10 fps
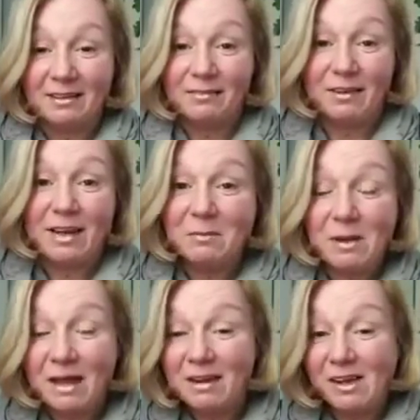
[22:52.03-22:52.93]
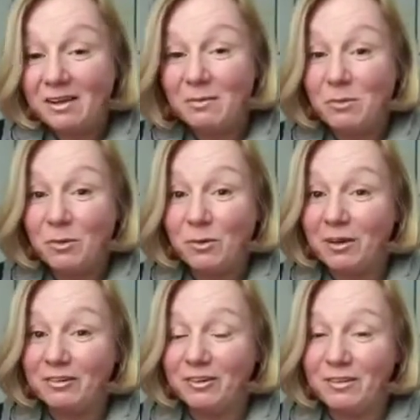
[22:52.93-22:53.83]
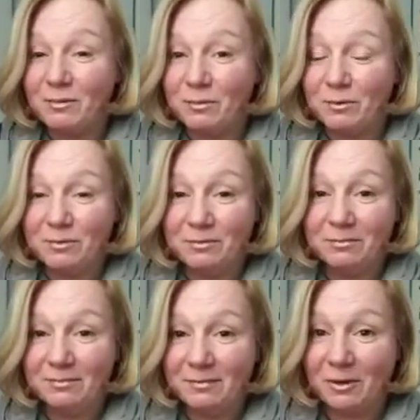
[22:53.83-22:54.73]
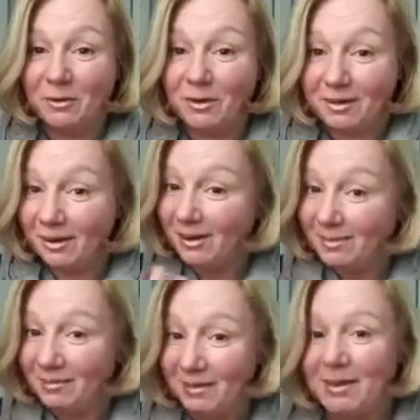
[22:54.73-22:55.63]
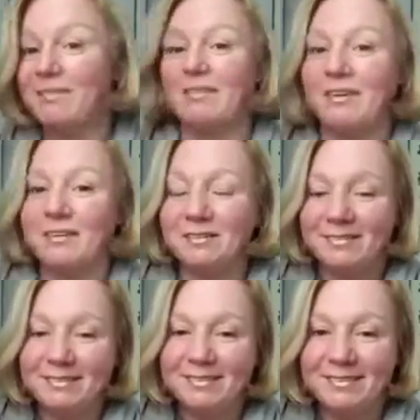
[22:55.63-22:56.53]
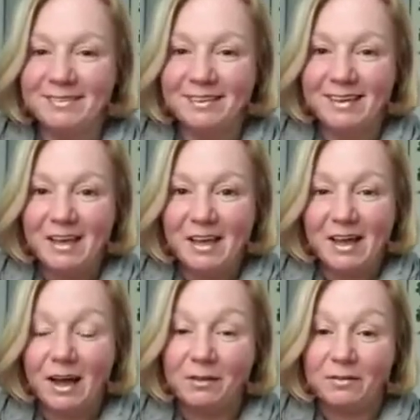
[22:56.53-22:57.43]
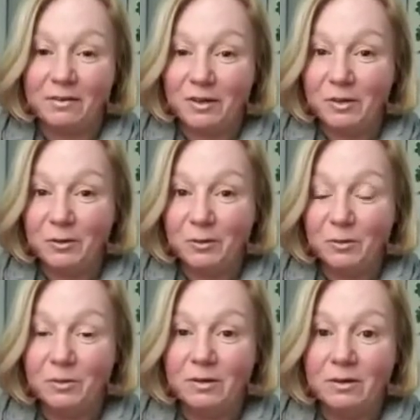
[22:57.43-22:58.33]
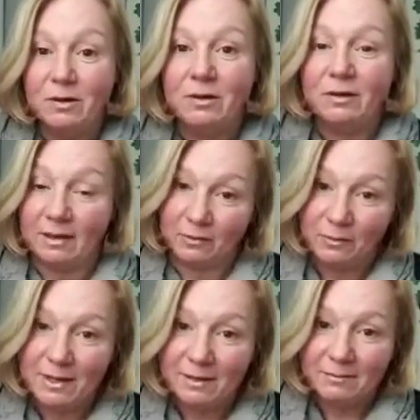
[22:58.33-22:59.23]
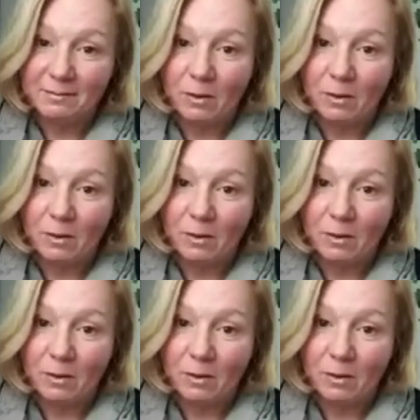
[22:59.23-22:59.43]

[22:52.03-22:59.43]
So any more questions, we'll call it a night. If not, I'll see you next week.